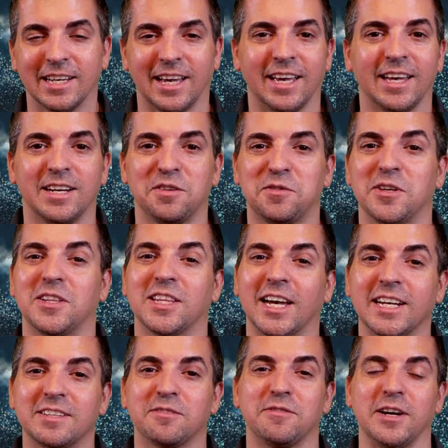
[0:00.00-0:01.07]
And if you'd
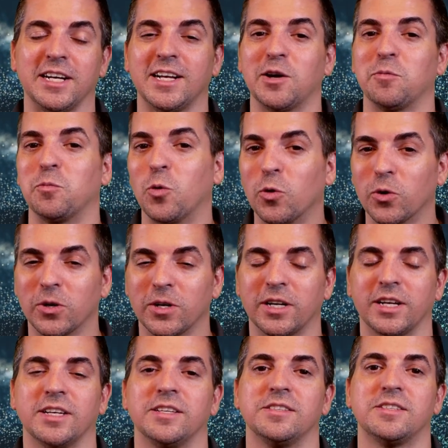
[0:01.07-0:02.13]
like to find out more
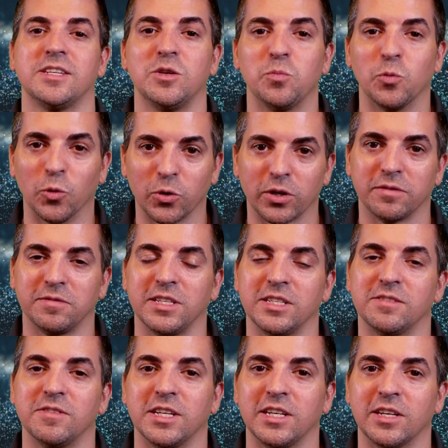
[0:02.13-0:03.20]
and see more of these
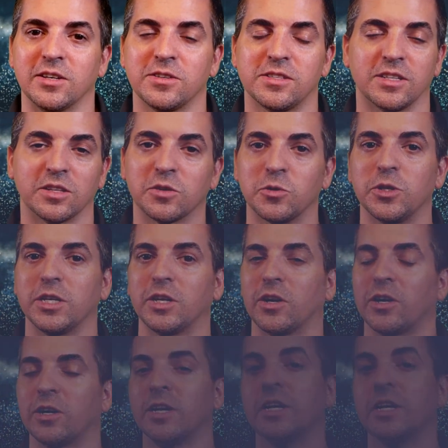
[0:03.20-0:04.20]
videos, including our